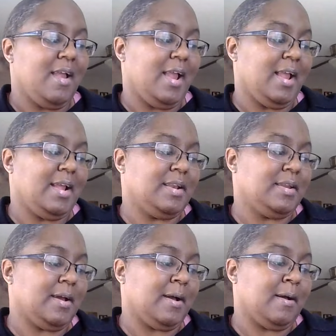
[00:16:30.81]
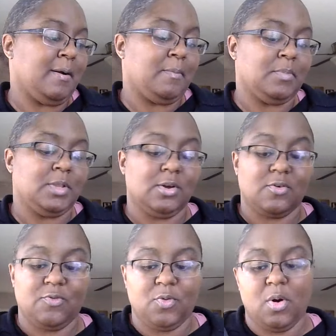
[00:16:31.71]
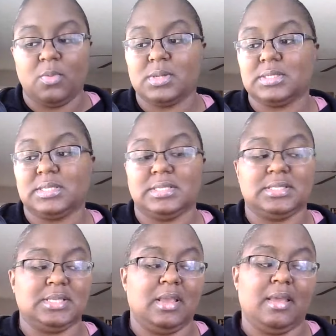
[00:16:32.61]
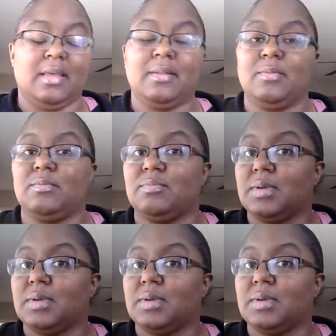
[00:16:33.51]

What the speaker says: and look forward to seeing